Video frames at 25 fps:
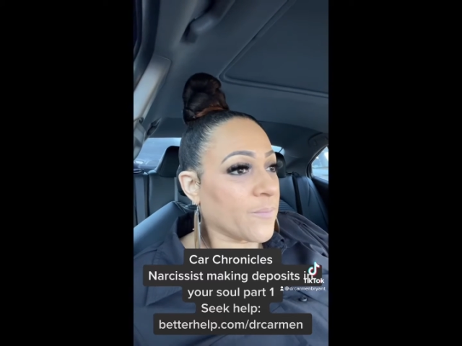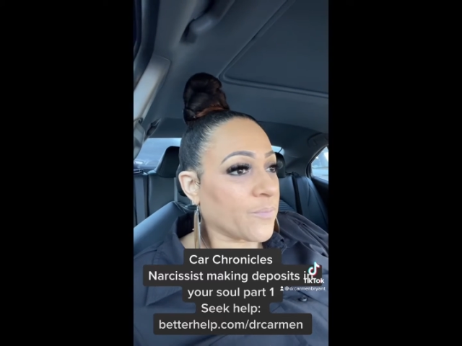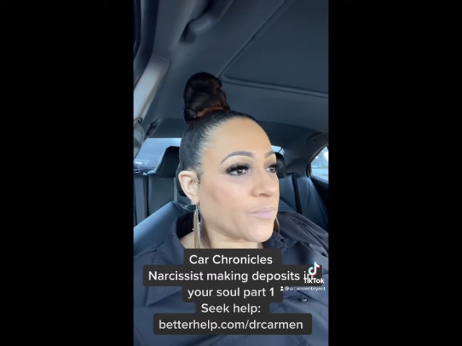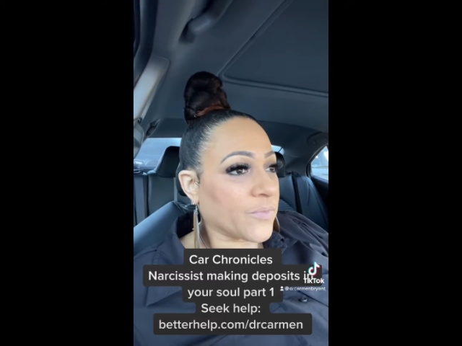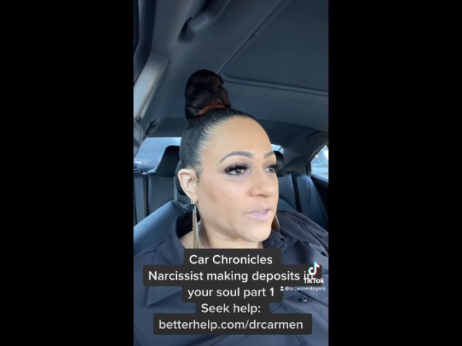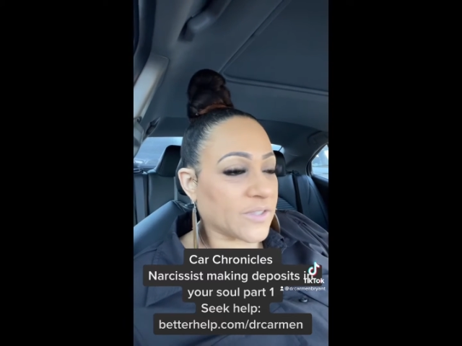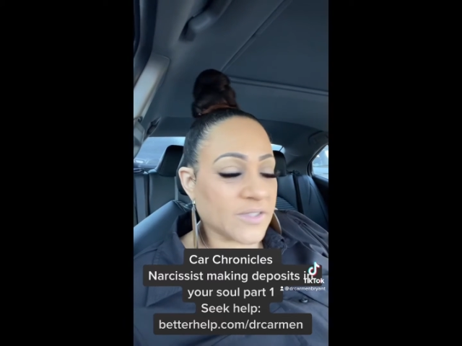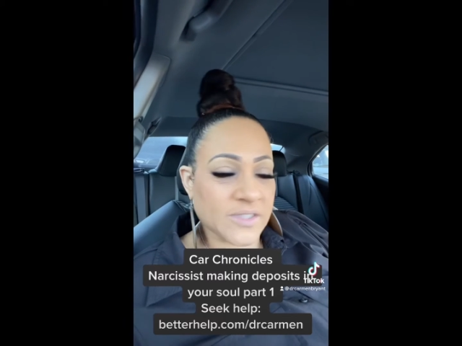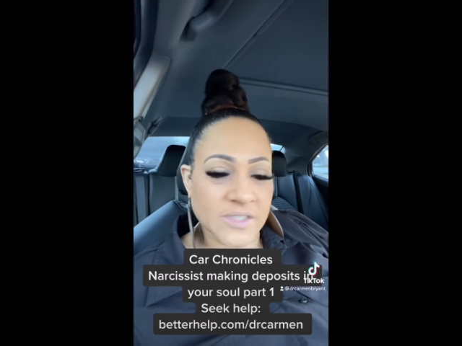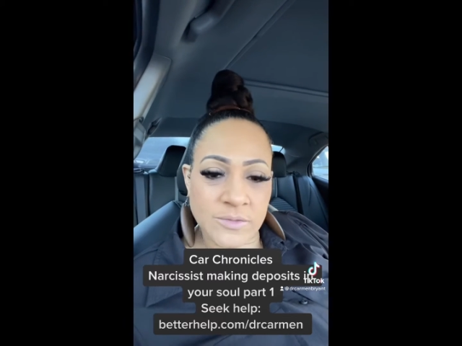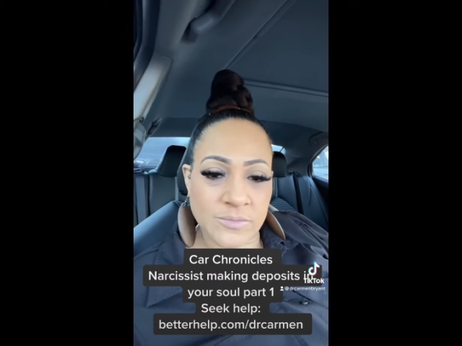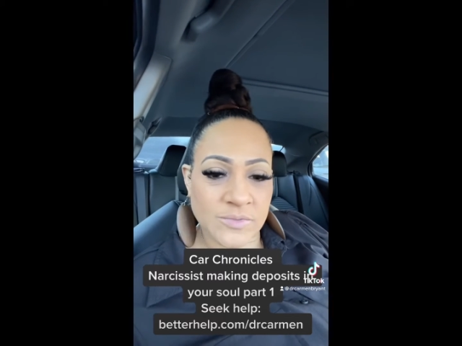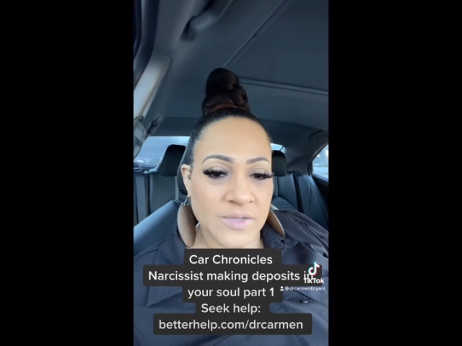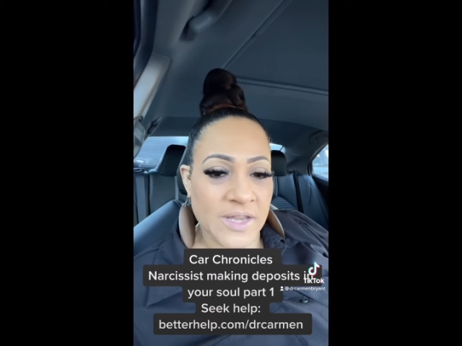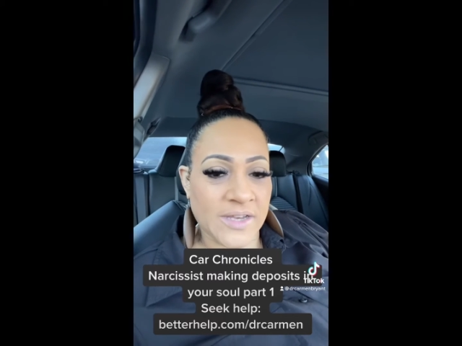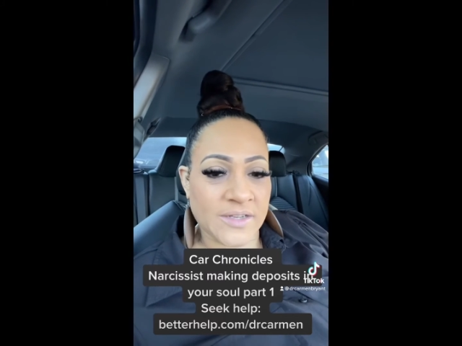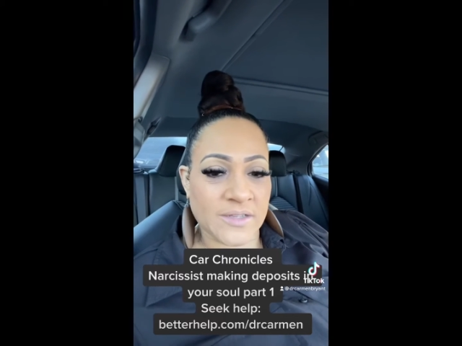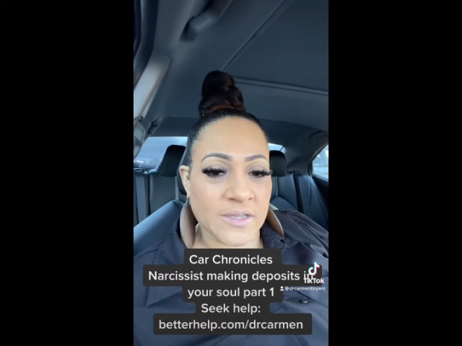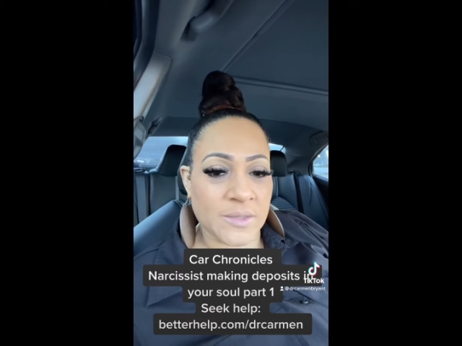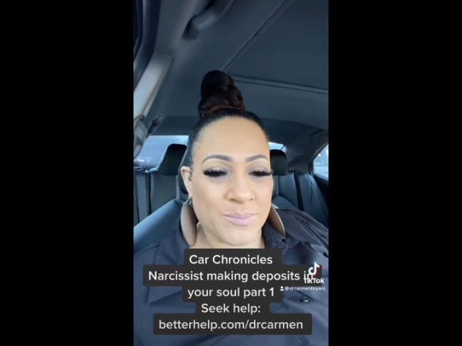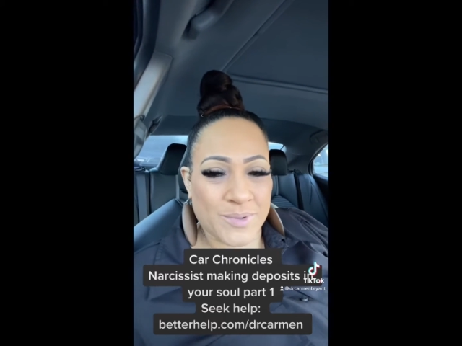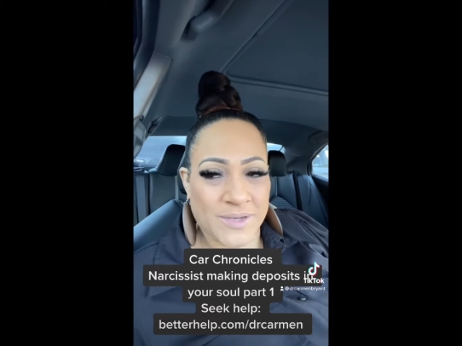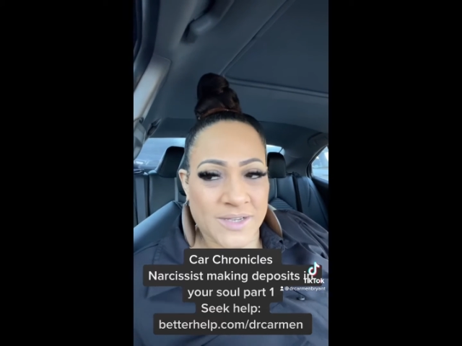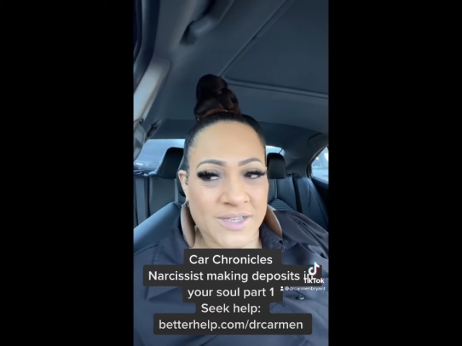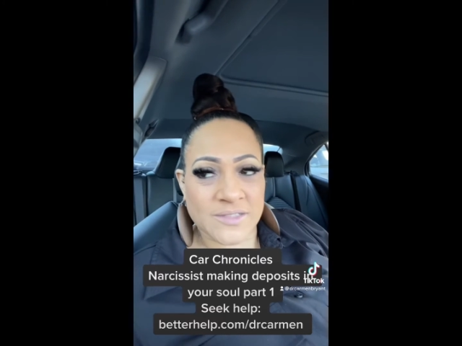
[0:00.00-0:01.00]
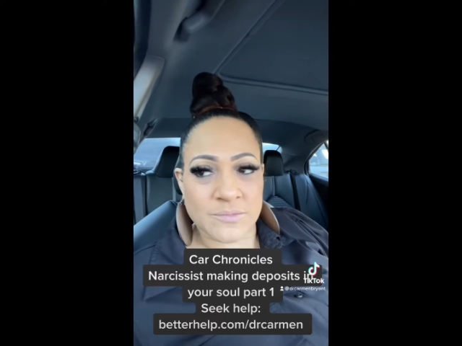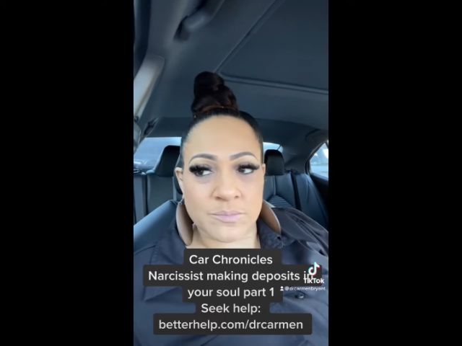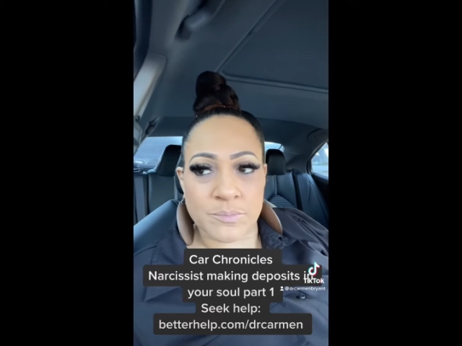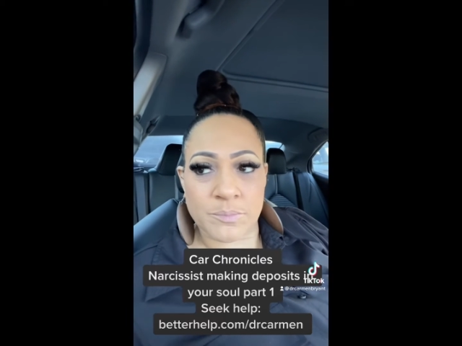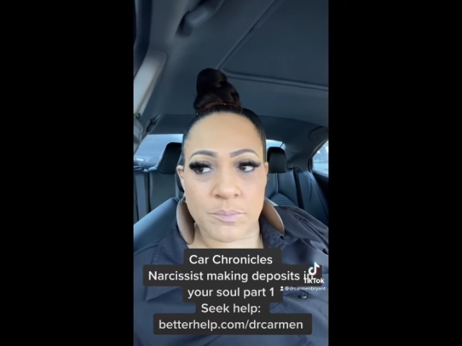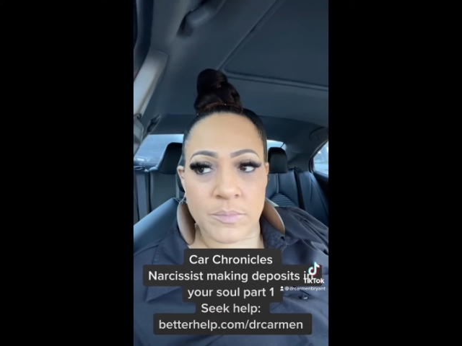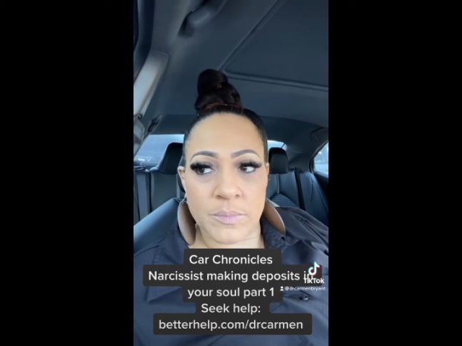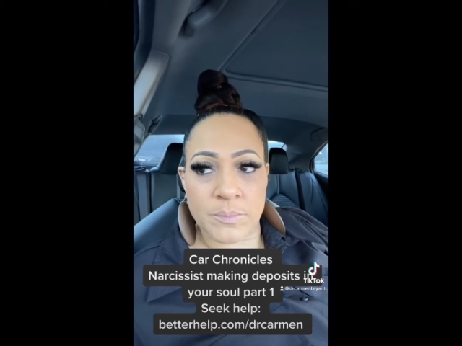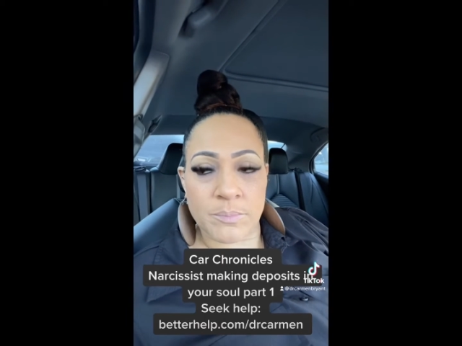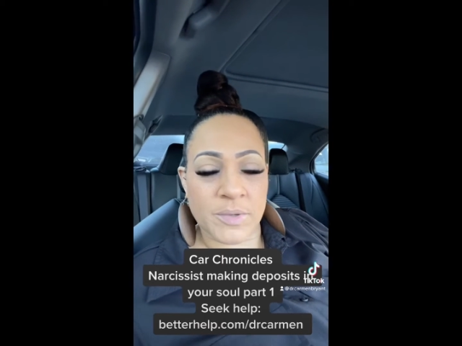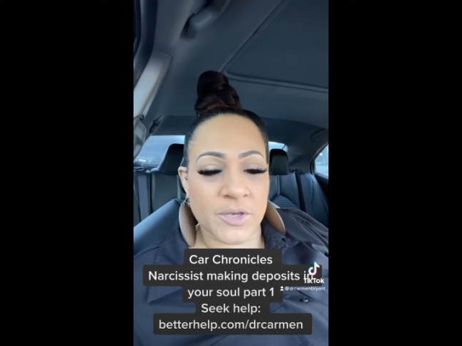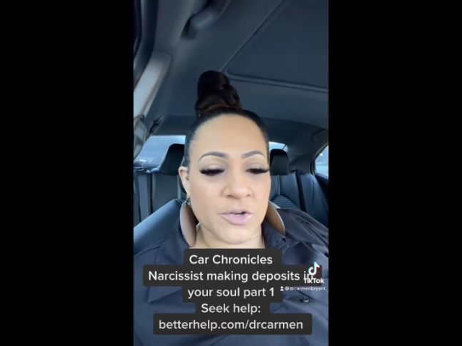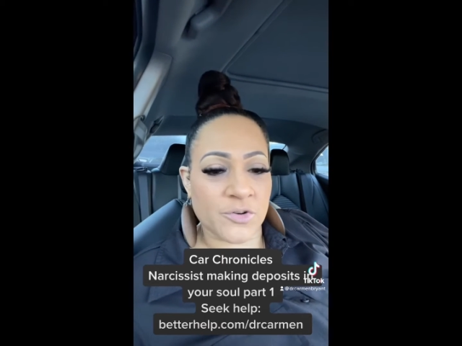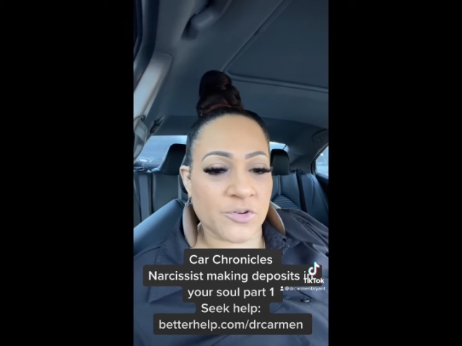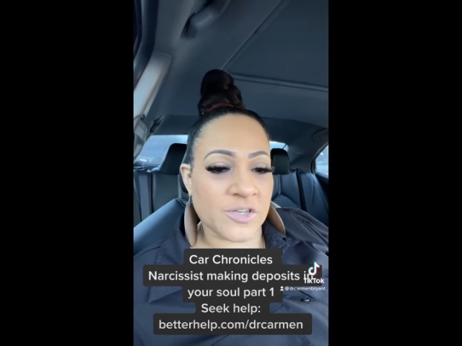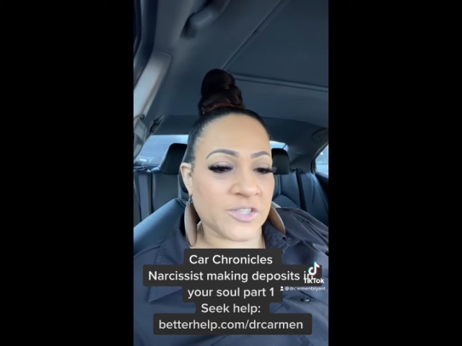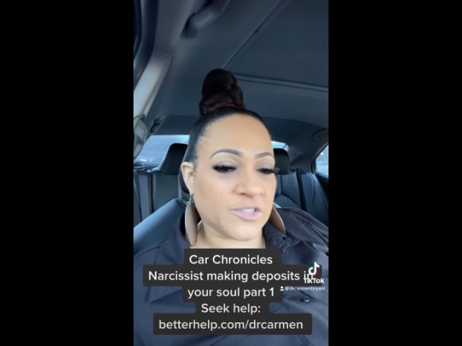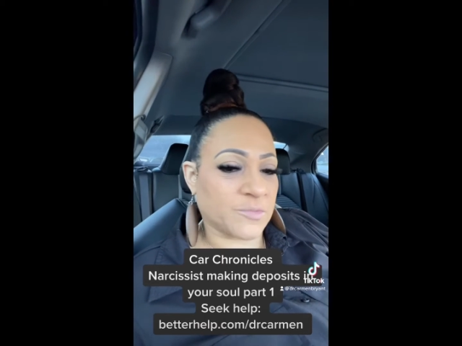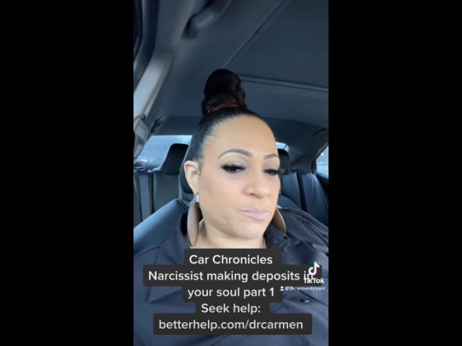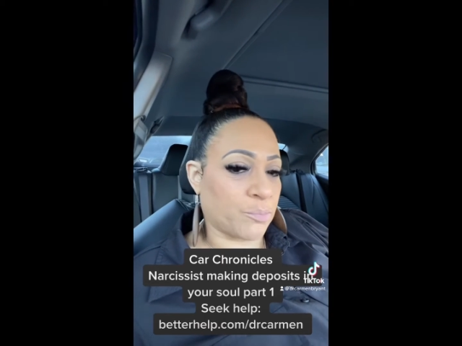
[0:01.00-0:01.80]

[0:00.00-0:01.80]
it seems like they because bitterness